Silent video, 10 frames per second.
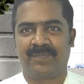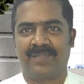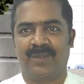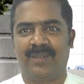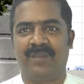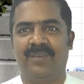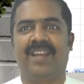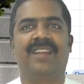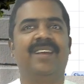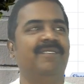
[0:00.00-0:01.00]
Okay, where
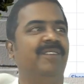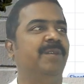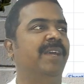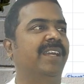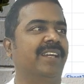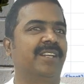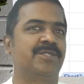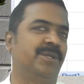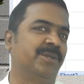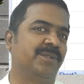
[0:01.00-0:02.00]
when you make errors,
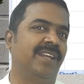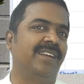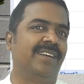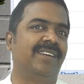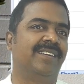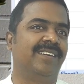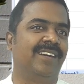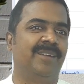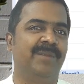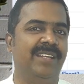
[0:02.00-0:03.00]
you know, then uh,
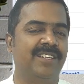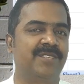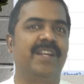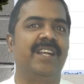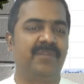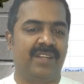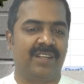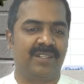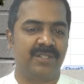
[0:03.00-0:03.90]
I mean, it's very difficult.